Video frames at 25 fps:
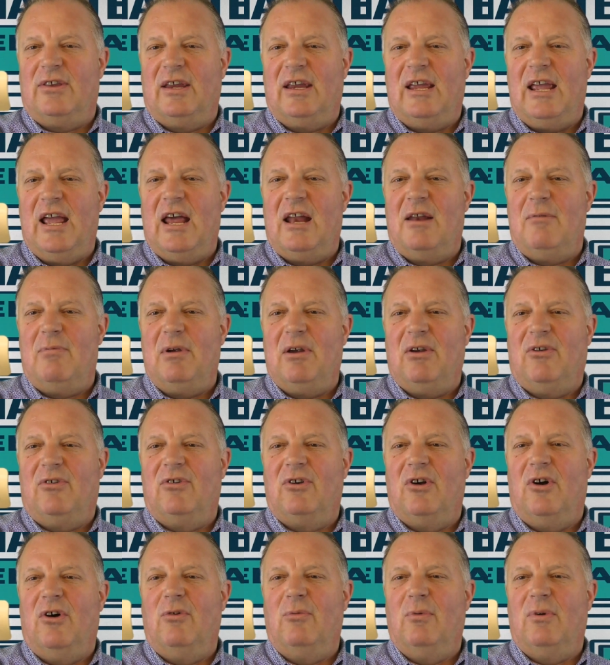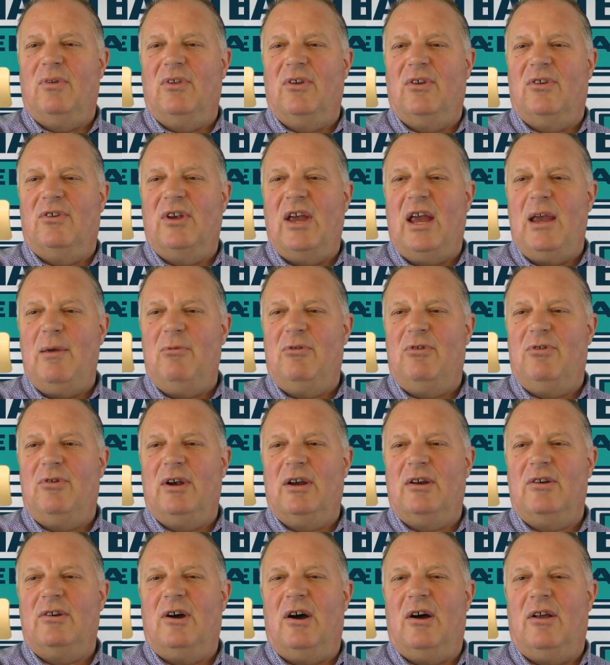the canopy is sewn with the same
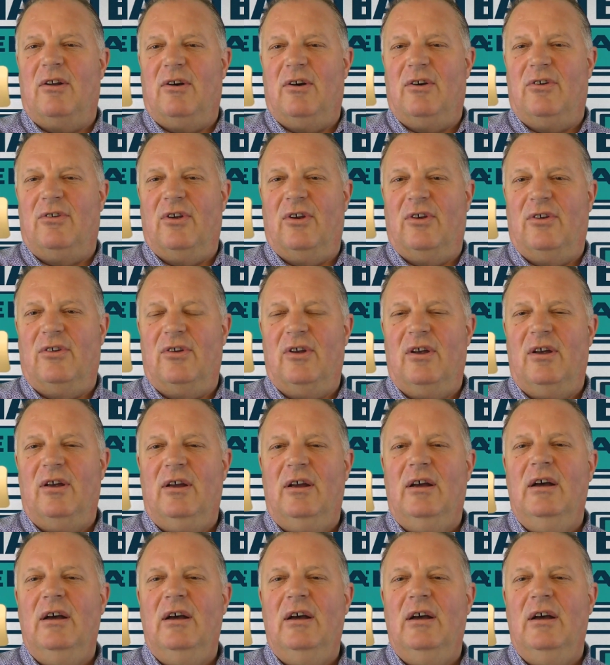strict tolerances.